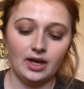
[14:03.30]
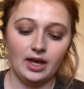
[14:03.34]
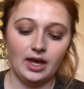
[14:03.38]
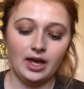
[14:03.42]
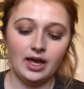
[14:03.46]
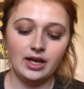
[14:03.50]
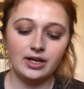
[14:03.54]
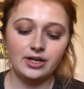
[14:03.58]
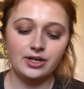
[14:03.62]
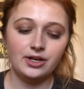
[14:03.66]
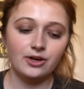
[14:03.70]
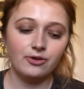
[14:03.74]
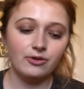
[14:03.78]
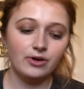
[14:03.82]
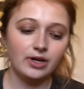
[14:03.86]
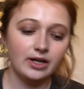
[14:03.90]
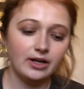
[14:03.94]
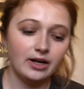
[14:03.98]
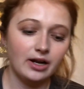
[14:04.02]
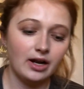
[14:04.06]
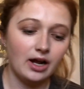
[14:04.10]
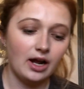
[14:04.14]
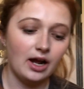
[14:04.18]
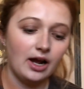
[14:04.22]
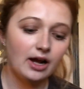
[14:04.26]
And you know
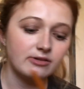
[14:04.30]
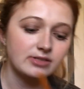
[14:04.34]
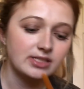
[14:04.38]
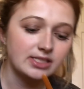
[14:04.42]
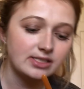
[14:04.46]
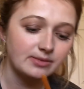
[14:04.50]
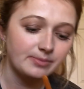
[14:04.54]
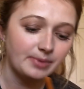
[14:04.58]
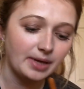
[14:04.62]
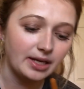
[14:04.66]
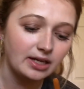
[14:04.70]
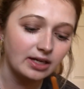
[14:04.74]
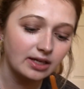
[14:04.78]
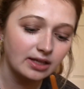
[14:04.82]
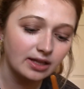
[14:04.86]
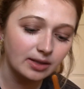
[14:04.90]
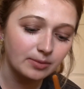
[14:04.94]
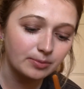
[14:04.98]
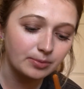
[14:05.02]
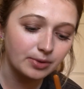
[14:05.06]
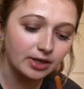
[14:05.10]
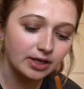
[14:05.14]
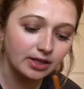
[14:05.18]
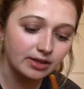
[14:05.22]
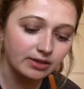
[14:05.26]
what? I was debating
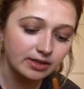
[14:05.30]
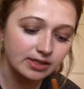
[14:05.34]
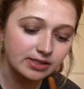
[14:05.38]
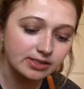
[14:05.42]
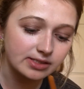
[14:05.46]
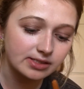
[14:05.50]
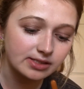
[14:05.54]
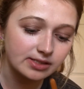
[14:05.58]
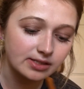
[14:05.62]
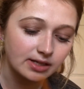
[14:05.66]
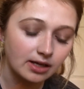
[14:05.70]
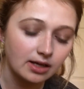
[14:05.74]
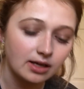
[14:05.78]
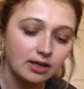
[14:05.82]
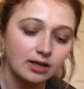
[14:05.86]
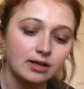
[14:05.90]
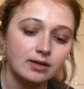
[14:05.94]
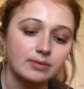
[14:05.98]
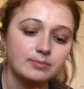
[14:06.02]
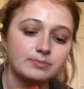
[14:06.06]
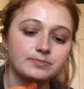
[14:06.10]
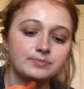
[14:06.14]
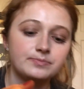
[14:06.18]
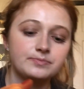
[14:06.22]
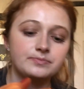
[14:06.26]
like putting this,
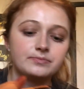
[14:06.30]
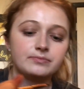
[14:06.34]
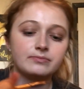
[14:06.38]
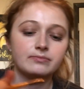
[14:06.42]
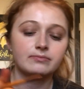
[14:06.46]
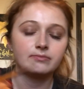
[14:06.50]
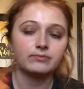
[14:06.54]
doing